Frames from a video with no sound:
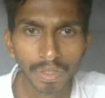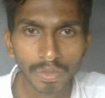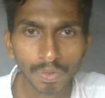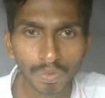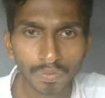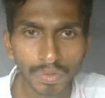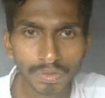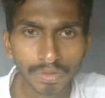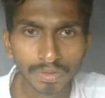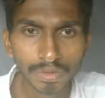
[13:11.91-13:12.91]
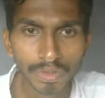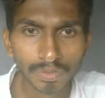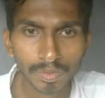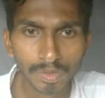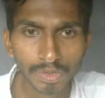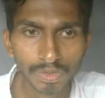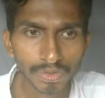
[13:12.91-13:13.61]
your first transformation